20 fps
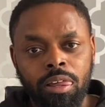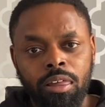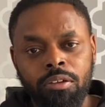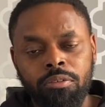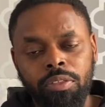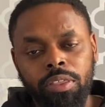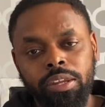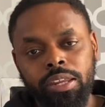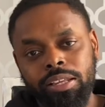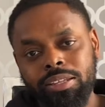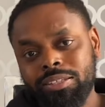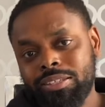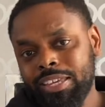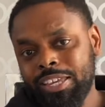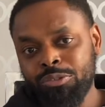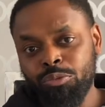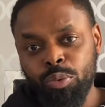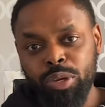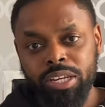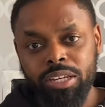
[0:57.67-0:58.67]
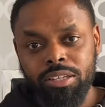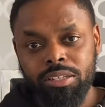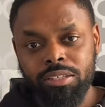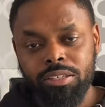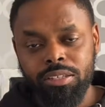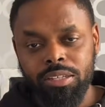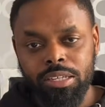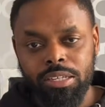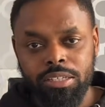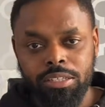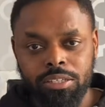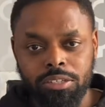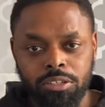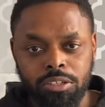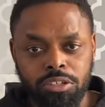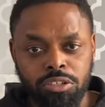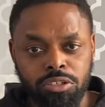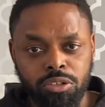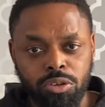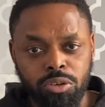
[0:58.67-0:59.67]
for the next 10 weeks is
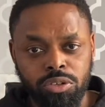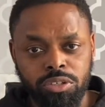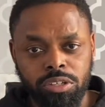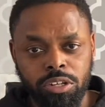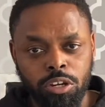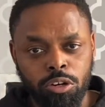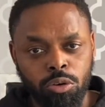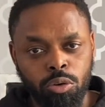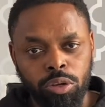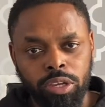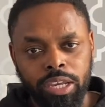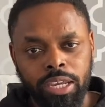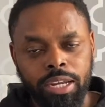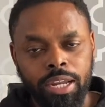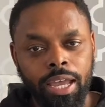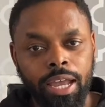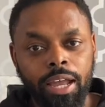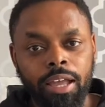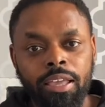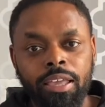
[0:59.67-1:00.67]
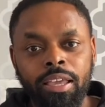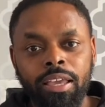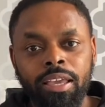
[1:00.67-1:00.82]
discussing and looking at